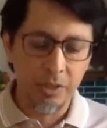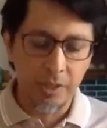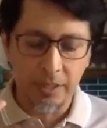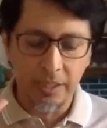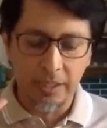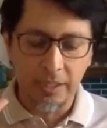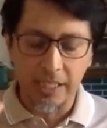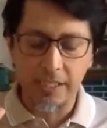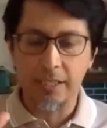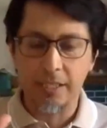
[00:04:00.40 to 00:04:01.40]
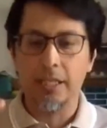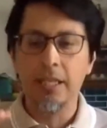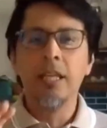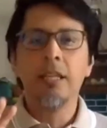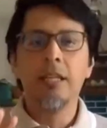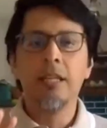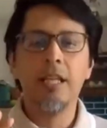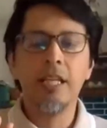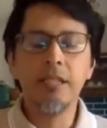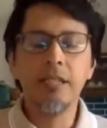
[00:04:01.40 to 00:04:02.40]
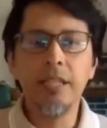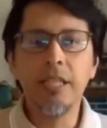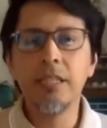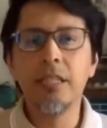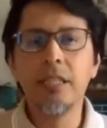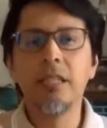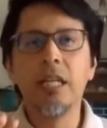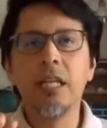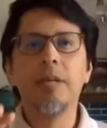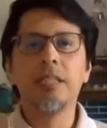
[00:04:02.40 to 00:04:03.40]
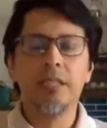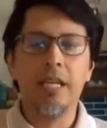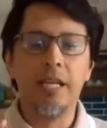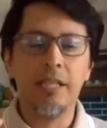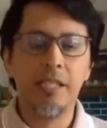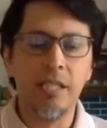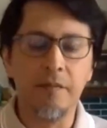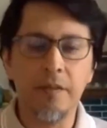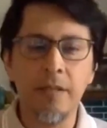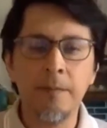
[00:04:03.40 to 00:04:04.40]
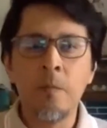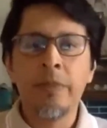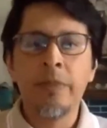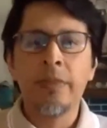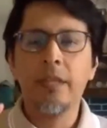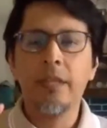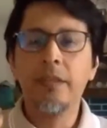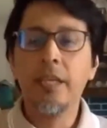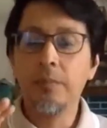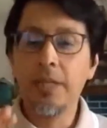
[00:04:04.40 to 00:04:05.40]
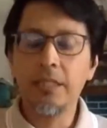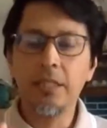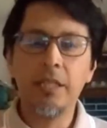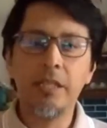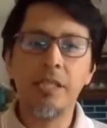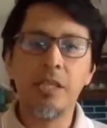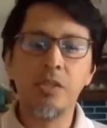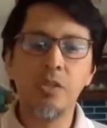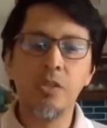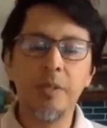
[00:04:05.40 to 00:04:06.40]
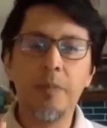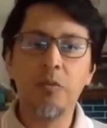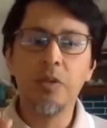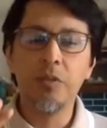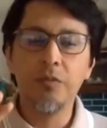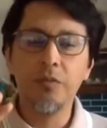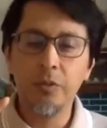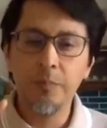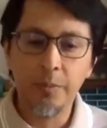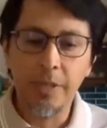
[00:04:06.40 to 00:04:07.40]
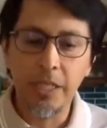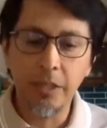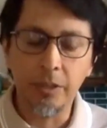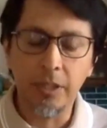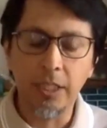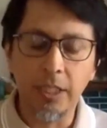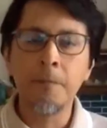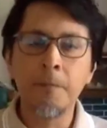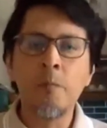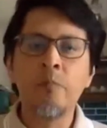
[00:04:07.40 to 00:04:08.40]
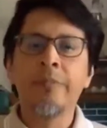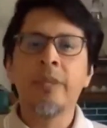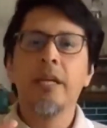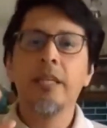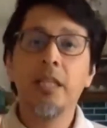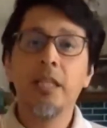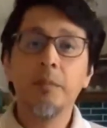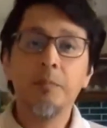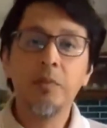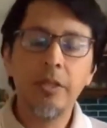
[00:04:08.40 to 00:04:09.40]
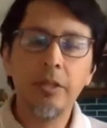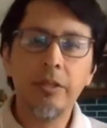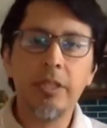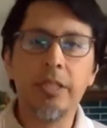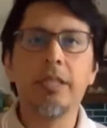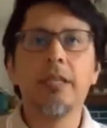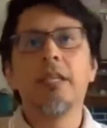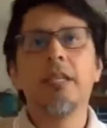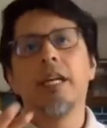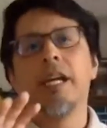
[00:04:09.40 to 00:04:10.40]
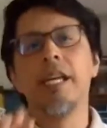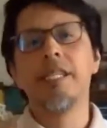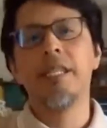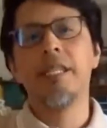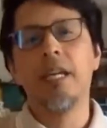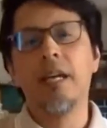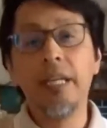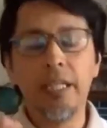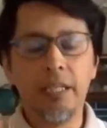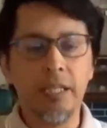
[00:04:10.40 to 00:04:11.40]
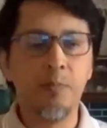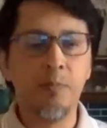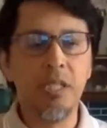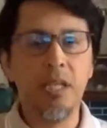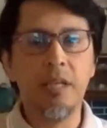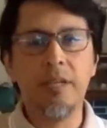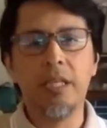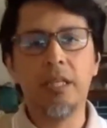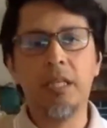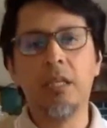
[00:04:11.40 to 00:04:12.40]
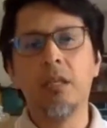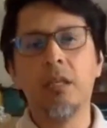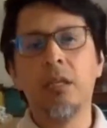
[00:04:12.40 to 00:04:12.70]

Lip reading: about the last thing. The last thing is the natto bacteria itself. The natto bacteria is a super powerful probiotic. And that probiotic has the ability, the special ability,